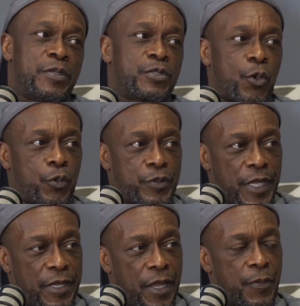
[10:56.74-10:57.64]
So
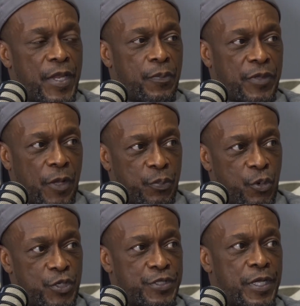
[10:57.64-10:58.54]
they gave me that
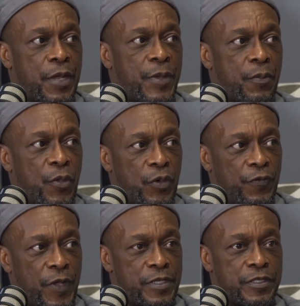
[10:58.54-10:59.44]
push. They gave me that
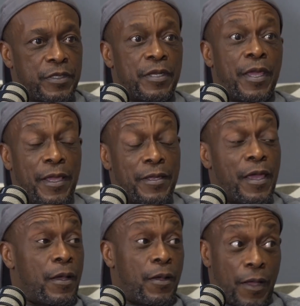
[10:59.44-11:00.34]
motivation. And
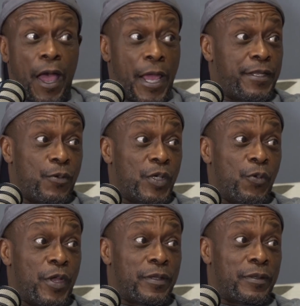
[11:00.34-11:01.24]
yeah, I did want to
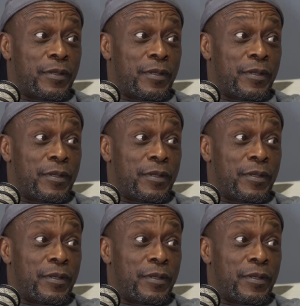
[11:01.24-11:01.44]
win.